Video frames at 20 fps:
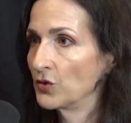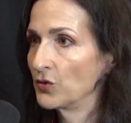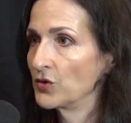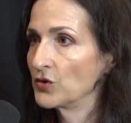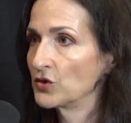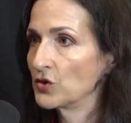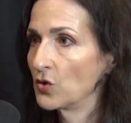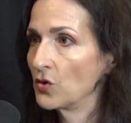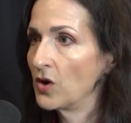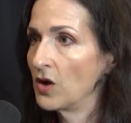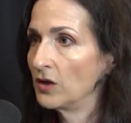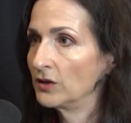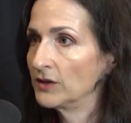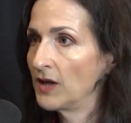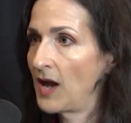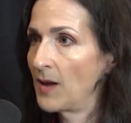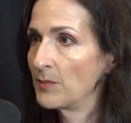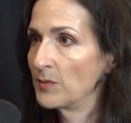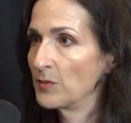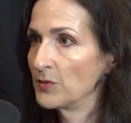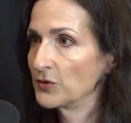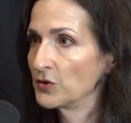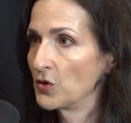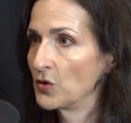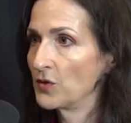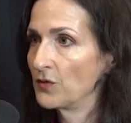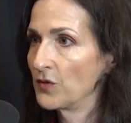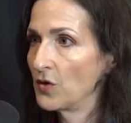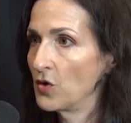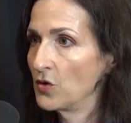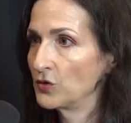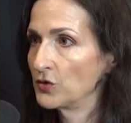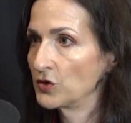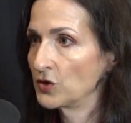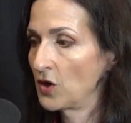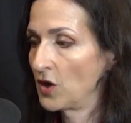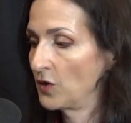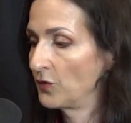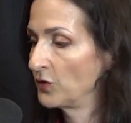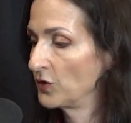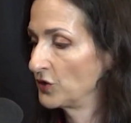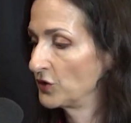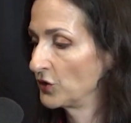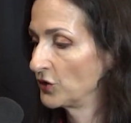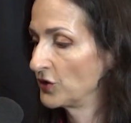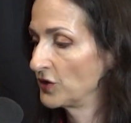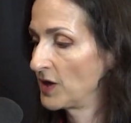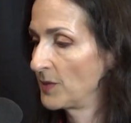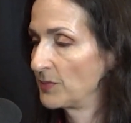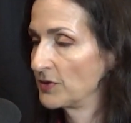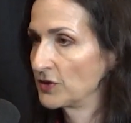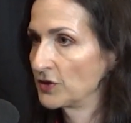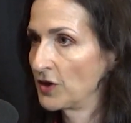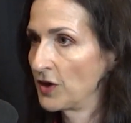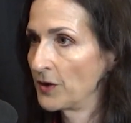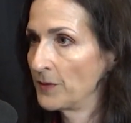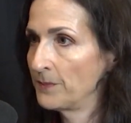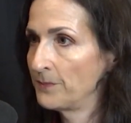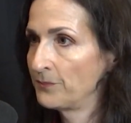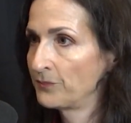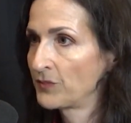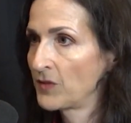are in the so-called habitable zone of the host star for a certain type of star.